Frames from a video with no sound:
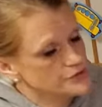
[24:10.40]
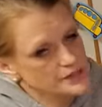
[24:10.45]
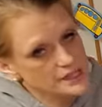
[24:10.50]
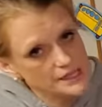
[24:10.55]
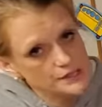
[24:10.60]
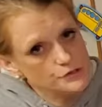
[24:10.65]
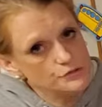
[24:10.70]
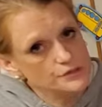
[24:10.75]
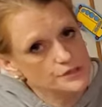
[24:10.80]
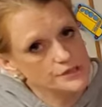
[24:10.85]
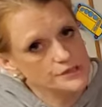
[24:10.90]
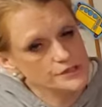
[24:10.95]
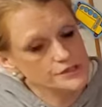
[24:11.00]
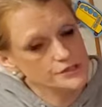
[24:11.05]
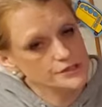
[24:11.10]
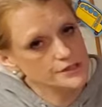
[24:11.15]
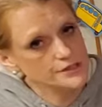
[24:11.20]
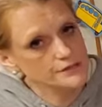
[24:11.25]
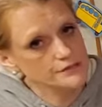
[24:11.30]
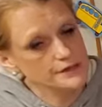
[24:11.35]
that you can
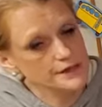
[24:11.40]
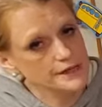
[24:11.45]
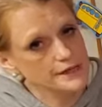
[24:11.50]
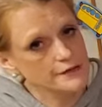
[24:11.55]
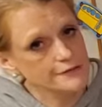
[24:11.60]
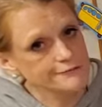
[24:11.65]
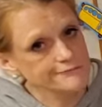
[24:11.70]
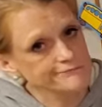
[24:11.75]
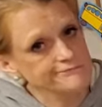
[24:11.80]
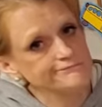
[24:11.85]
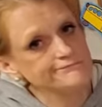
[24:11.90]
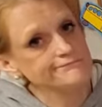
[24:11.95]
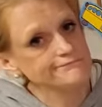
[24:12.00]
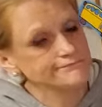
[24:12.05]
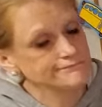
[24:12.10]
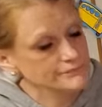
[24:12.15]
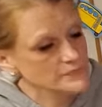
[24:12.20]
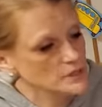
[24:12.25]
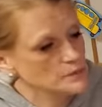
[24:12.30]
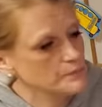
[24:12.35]
turn it around,
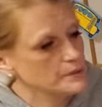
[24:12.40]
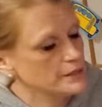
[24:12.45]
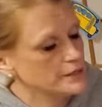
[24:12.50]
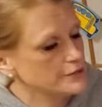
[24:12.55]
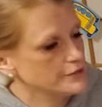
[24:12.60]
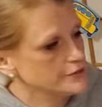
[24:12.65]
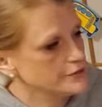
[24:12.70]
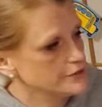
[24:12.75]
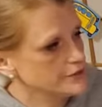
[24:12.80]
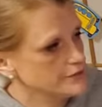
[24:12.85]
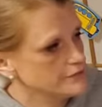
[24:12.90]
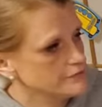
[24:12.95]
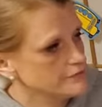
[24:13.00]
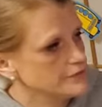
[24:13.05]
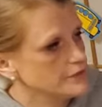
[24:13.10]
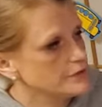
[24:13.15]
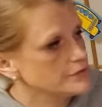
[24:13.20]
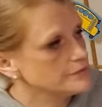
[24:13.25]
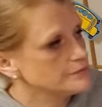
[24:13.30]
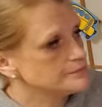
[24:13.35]
the better you're going to
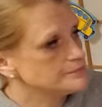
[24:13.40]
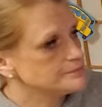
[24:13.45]
feel.